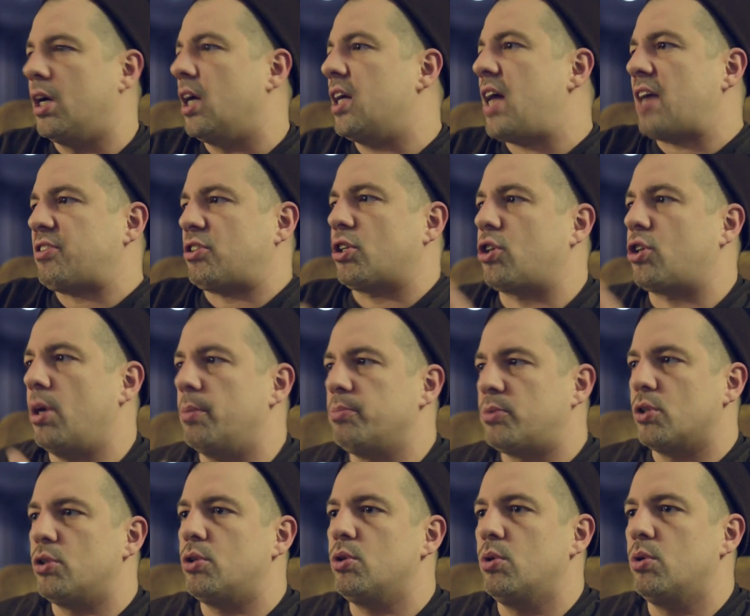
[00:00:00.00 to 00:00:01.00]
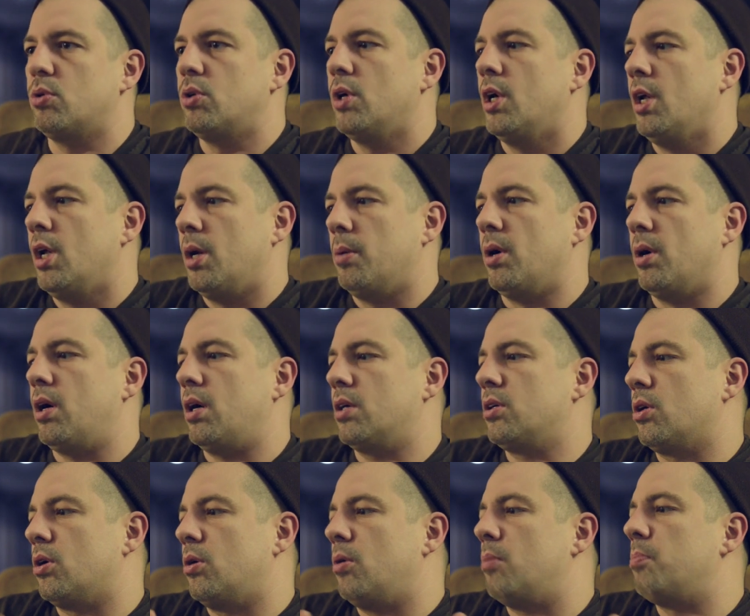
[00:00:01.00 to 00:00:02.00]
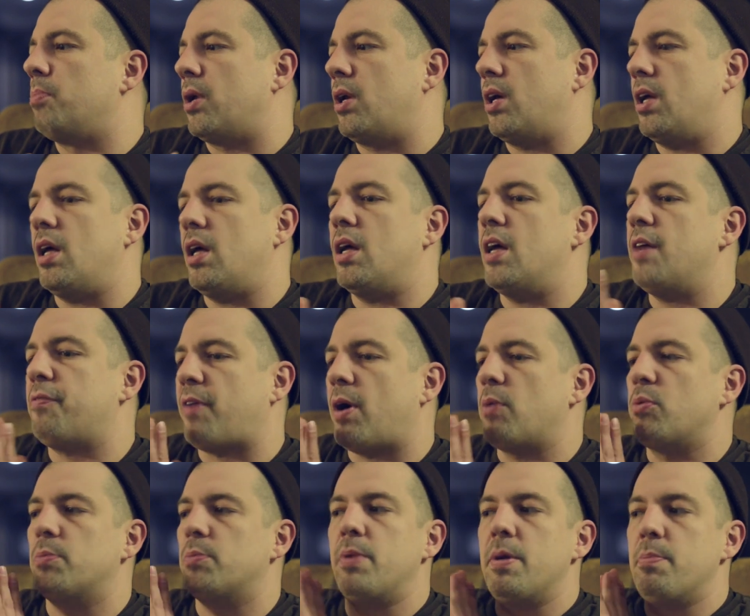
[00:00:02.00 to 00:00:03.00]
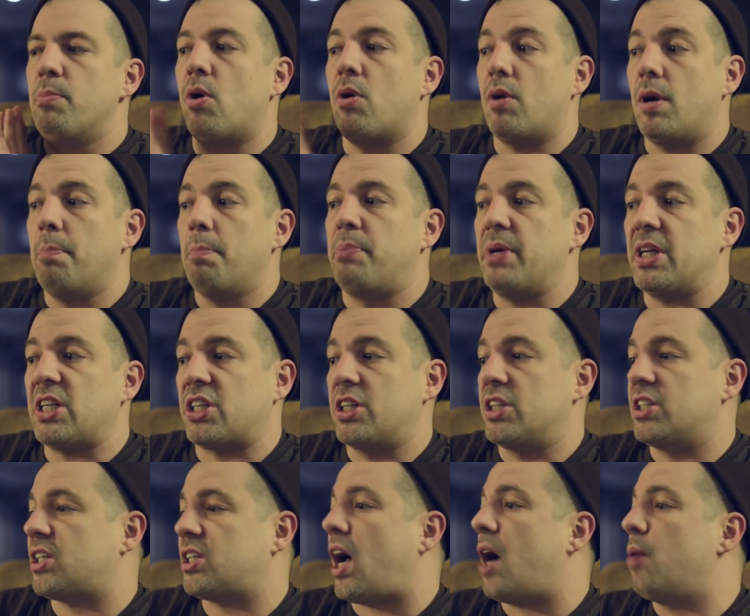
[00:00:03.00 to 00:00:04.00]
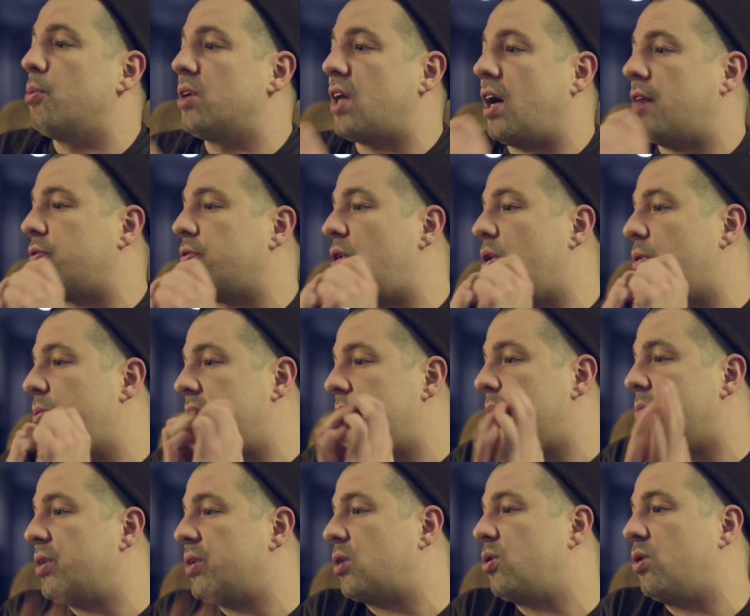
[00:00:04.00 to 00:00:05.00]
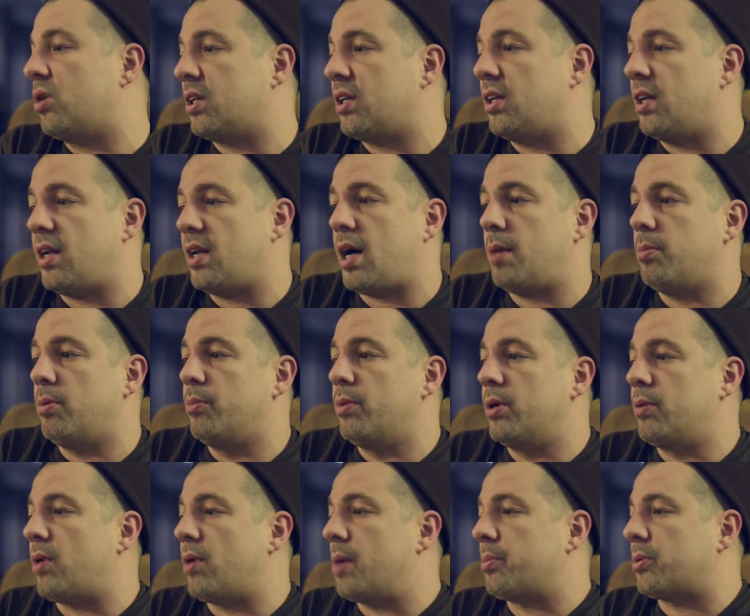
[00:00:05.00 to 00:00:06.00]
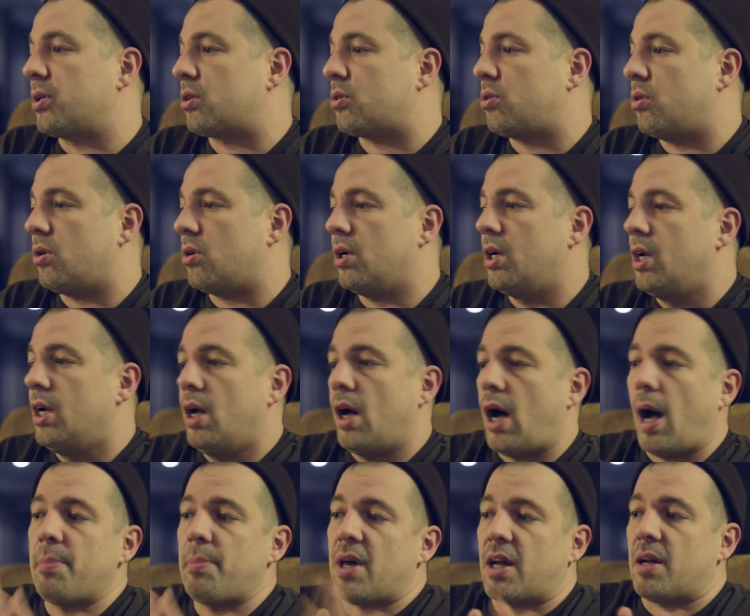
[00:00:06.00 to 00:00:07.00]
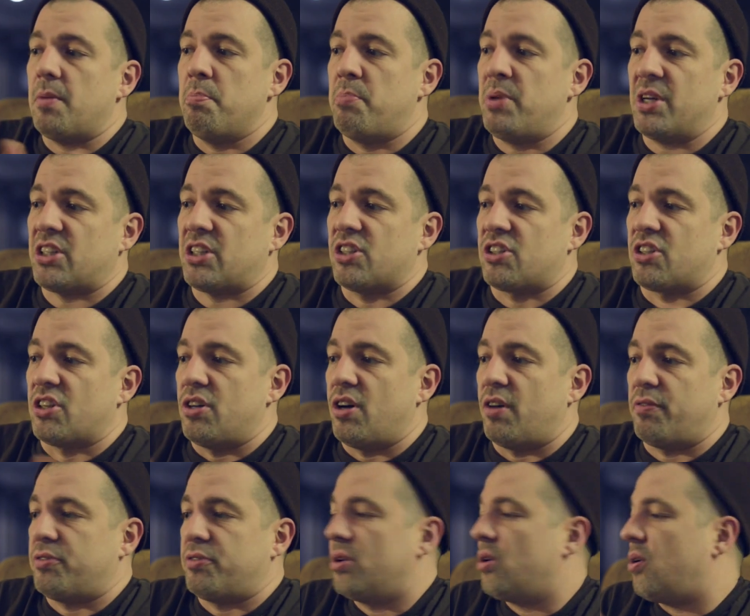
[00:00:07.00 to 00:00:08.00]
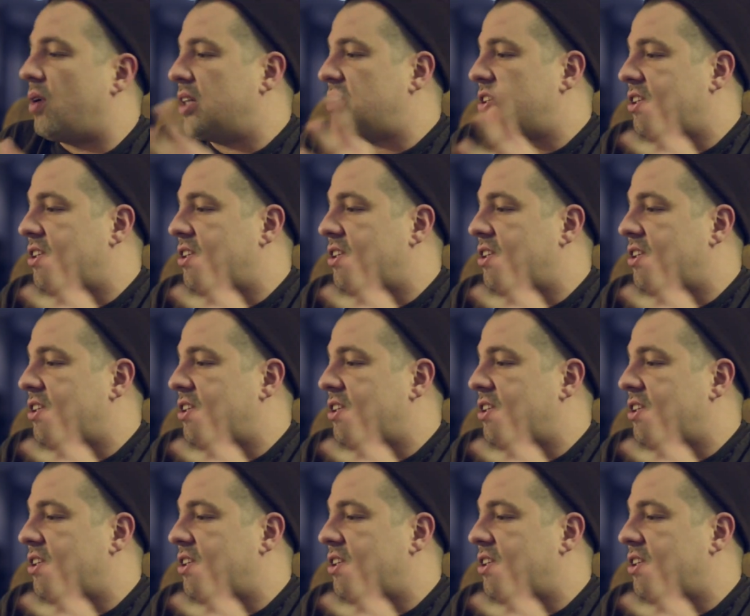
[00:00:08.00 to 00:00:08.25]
It has to come to you. You know, but if I would be more ambitious, I would have already recorded an album with Rhymecut Core. I'm not ambitious enough, you know. I